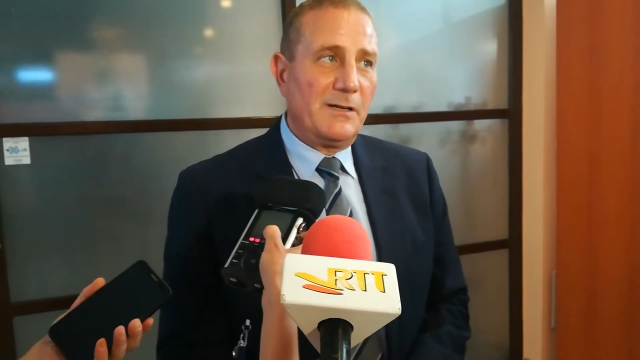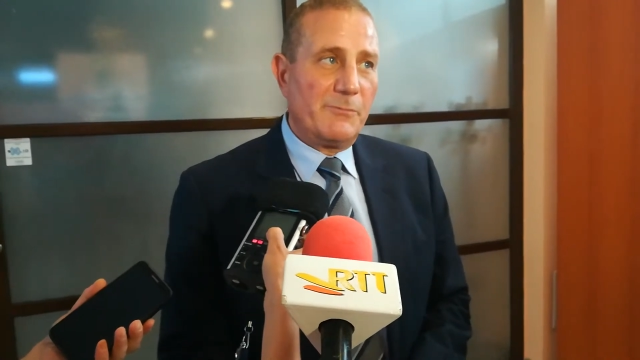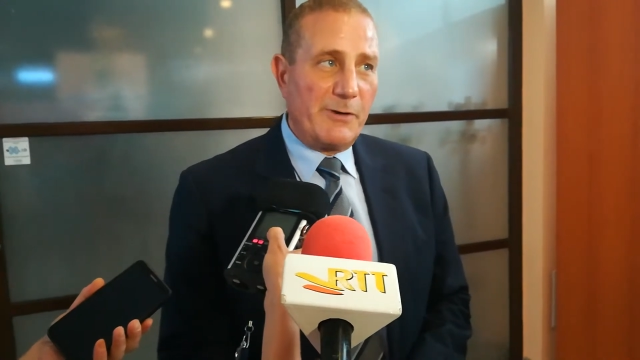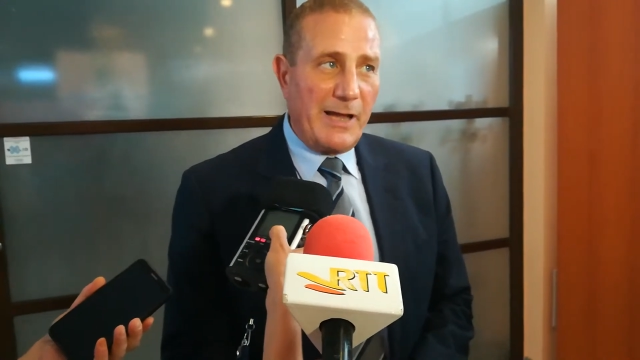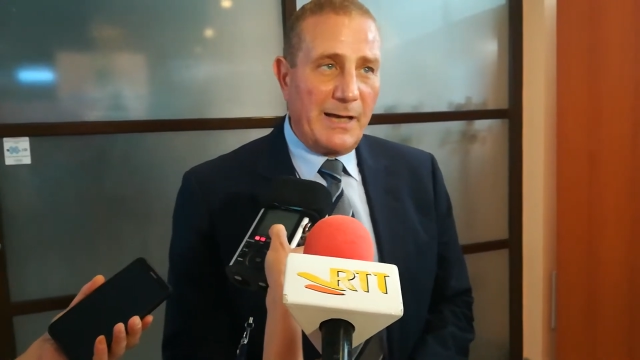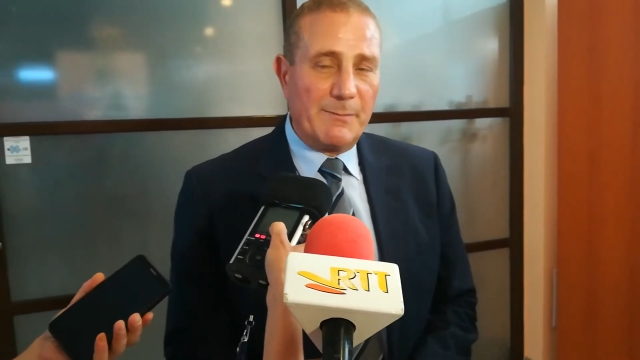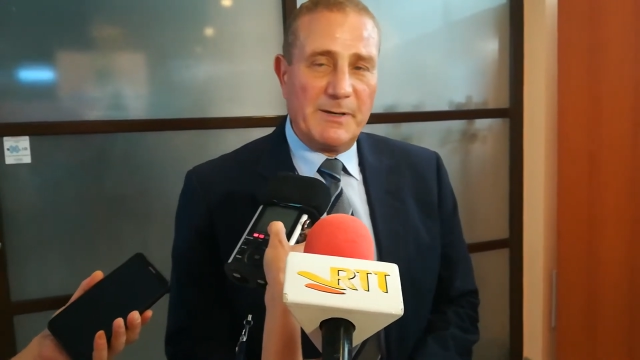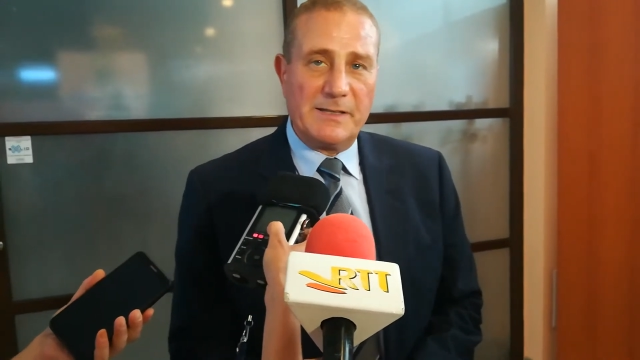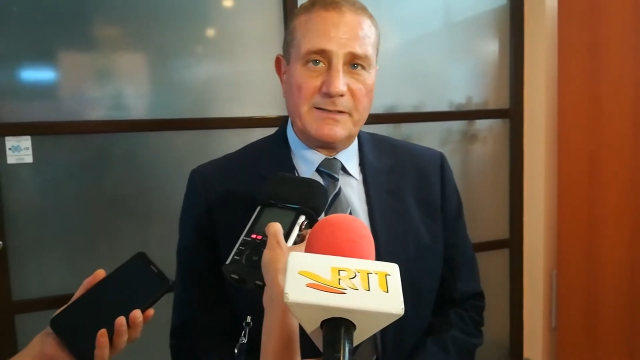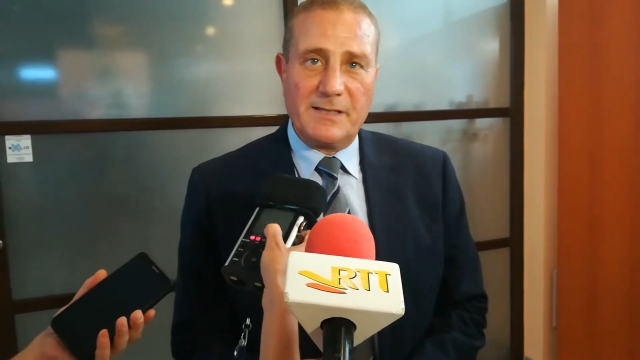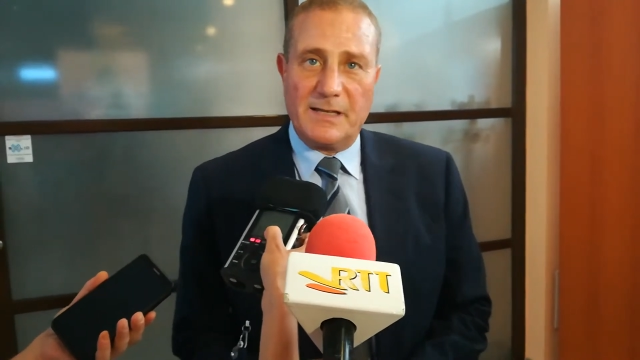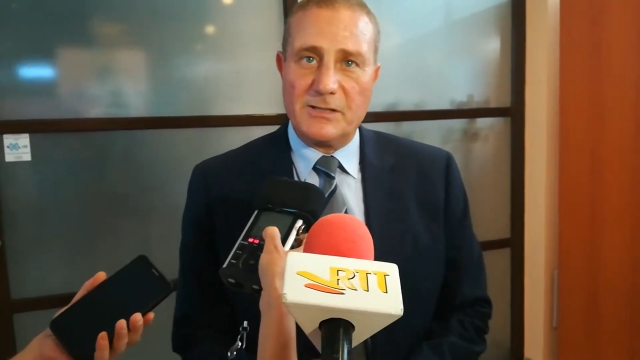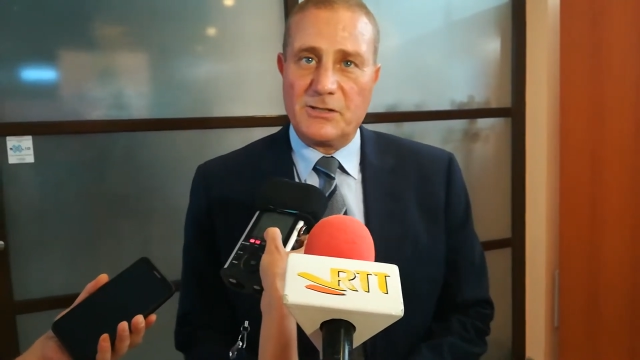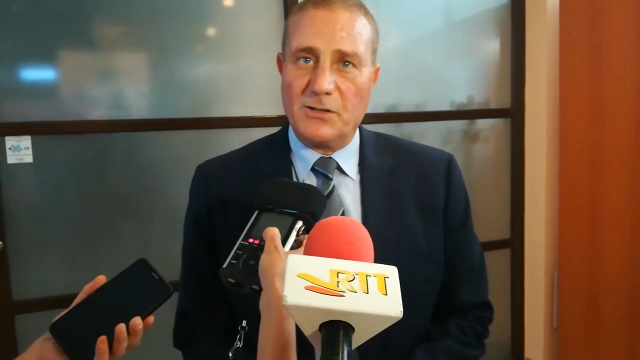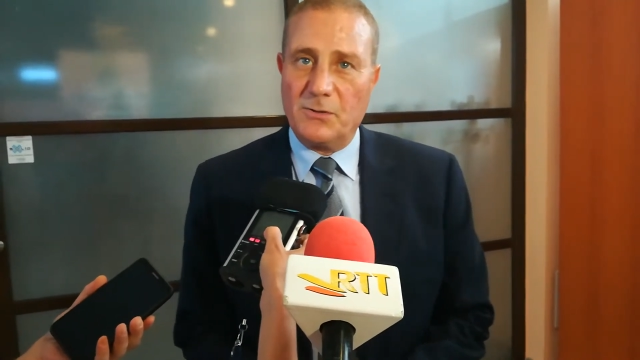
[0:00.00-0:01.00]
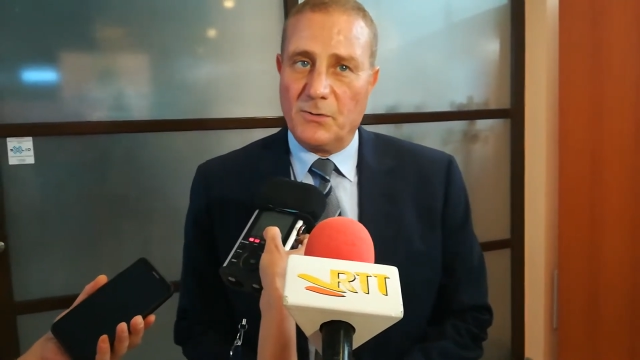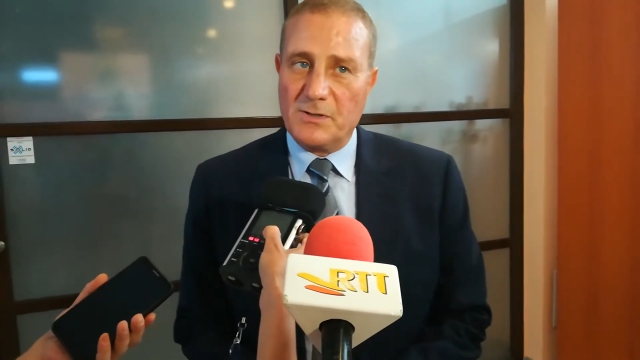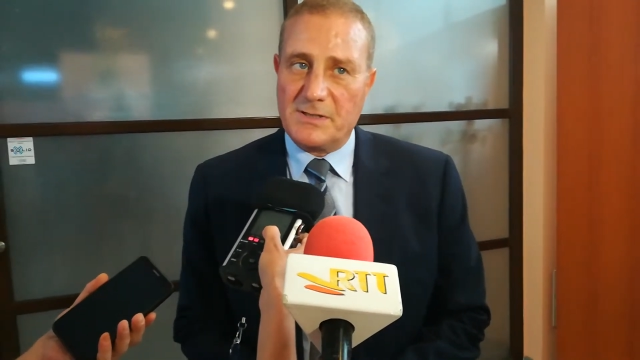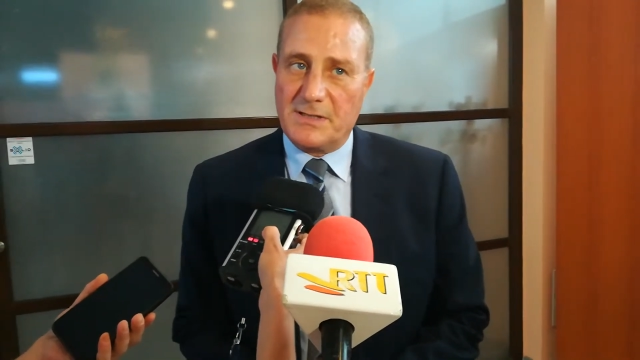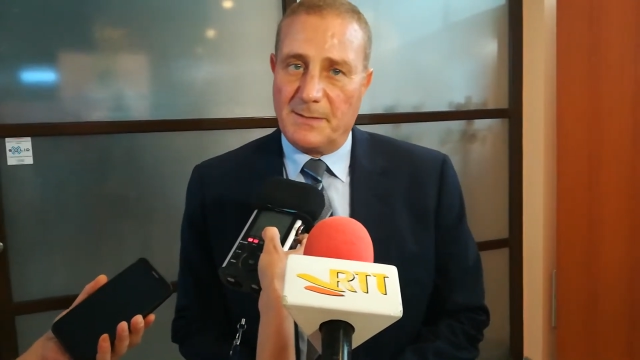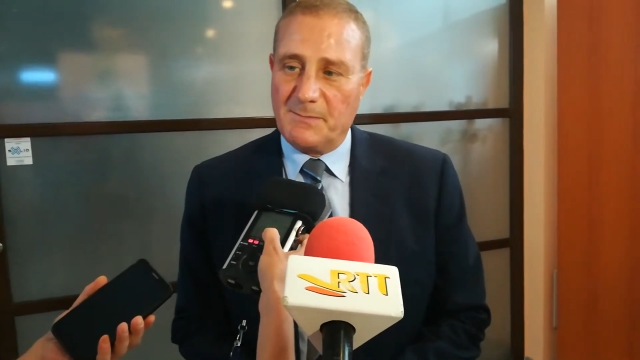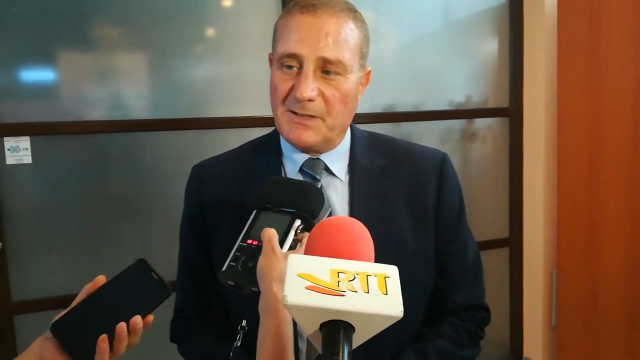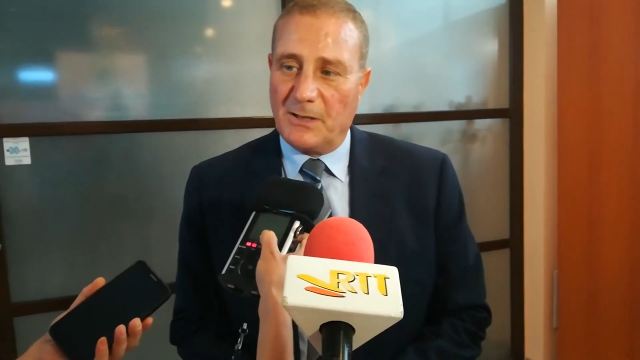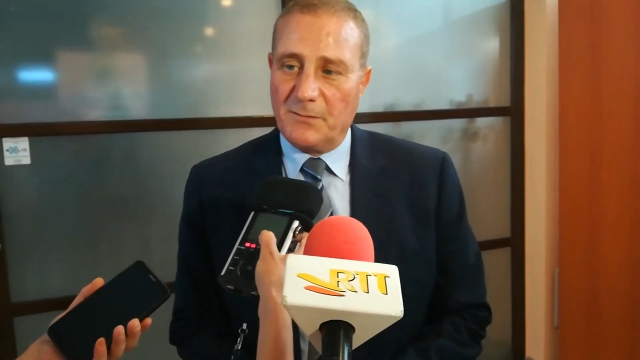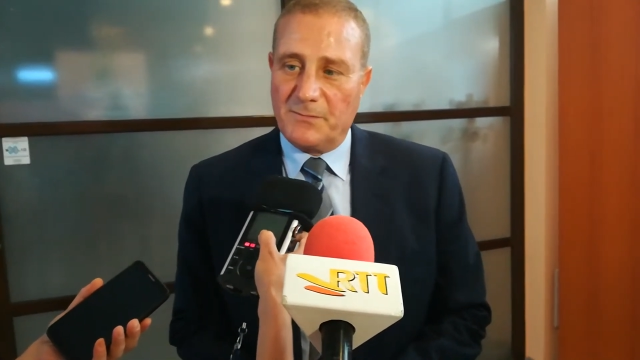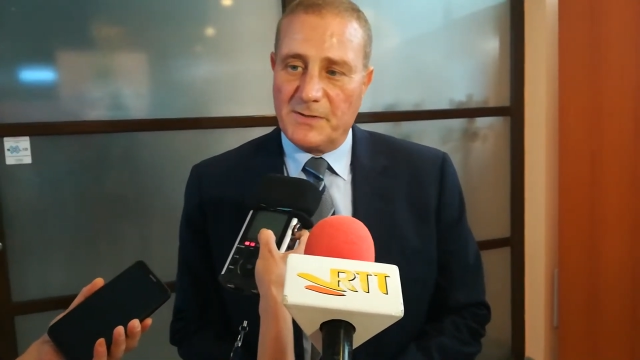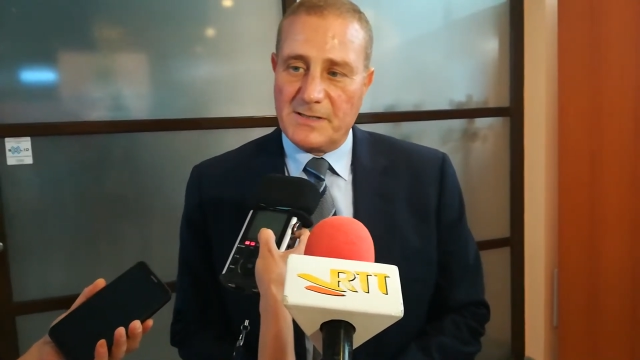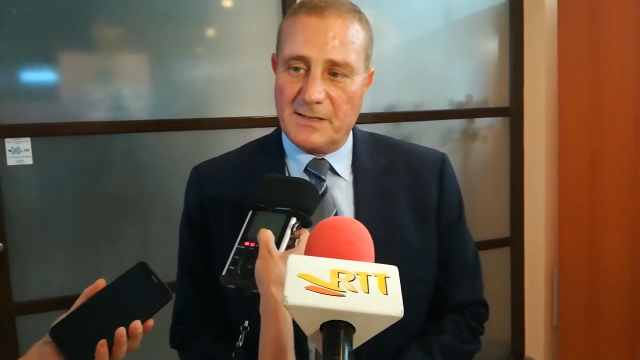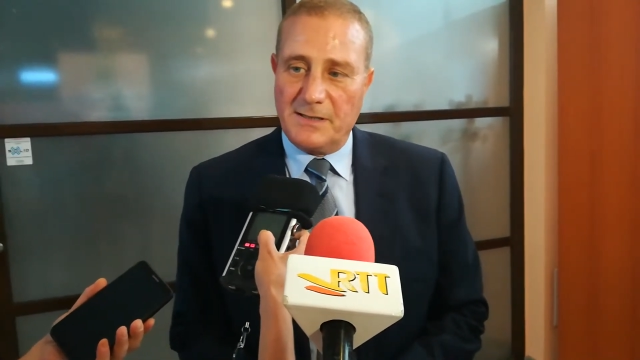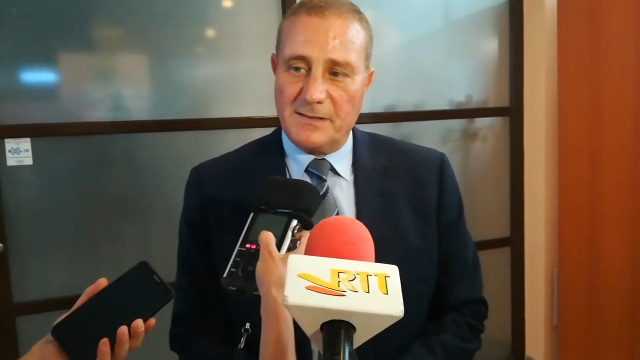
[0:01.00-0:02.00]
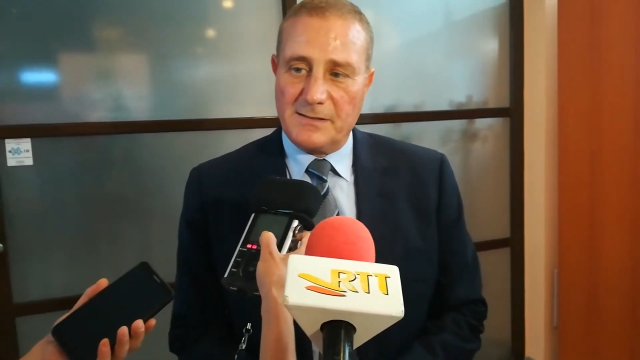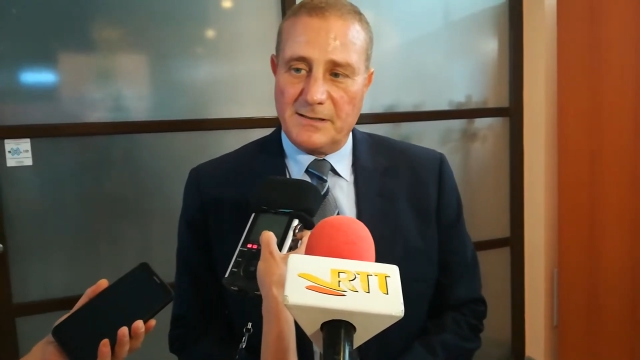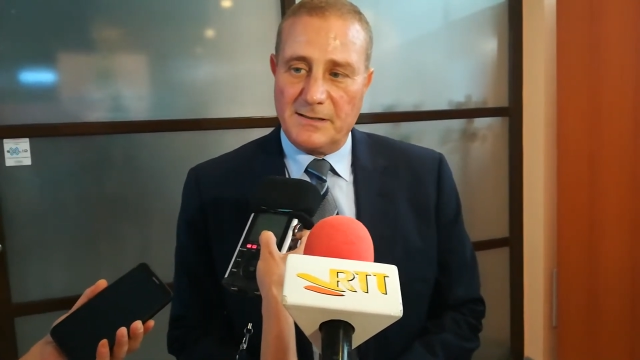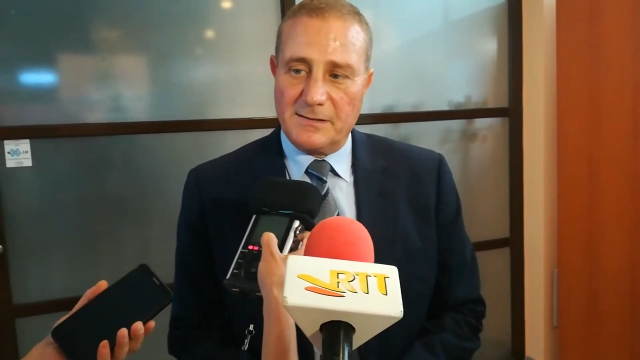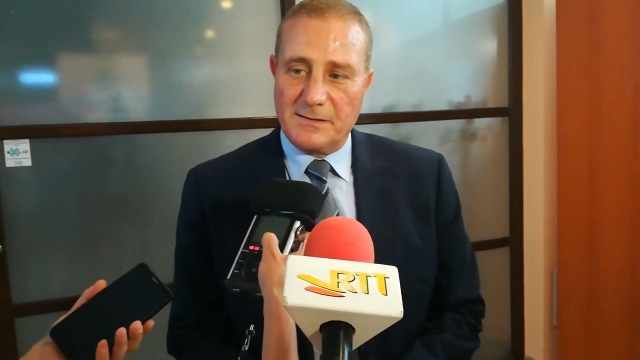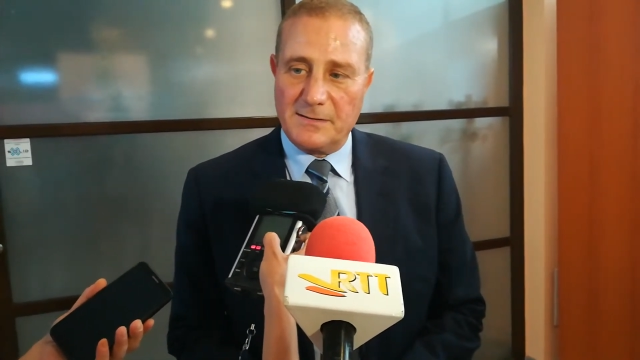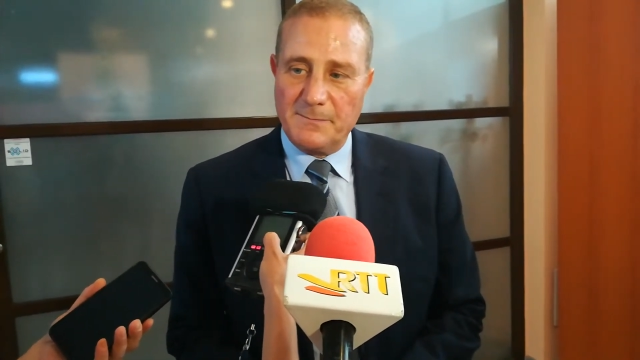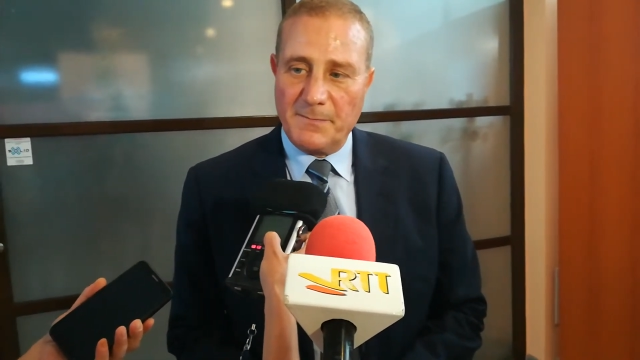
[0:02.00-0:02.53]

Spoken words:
rehabilitation or step-down facilities.